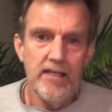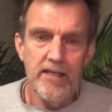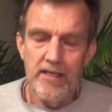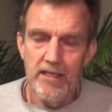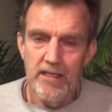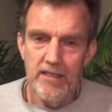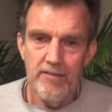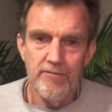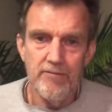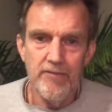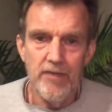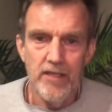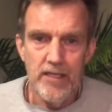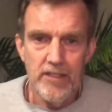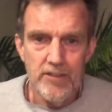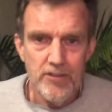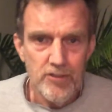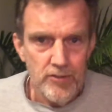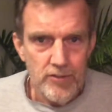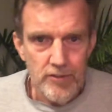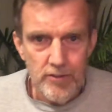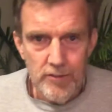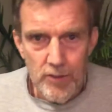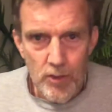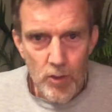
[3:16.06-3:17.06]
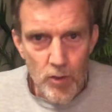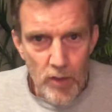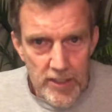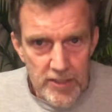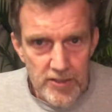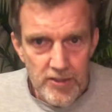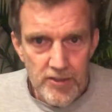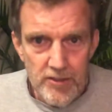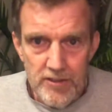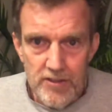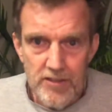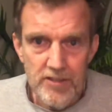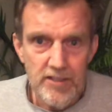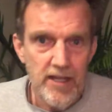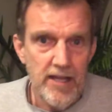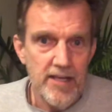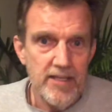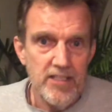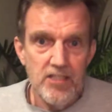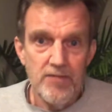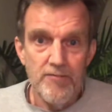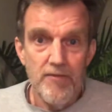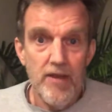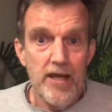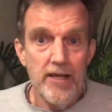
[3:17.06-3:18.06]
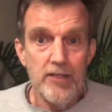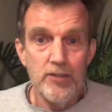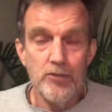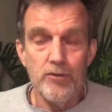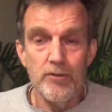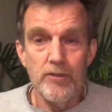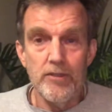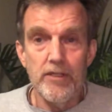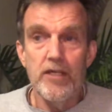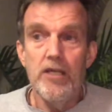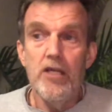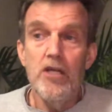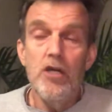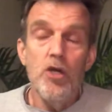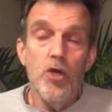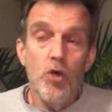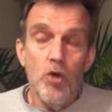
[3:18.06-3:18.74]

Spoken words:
I've answered your questions satisfactorily,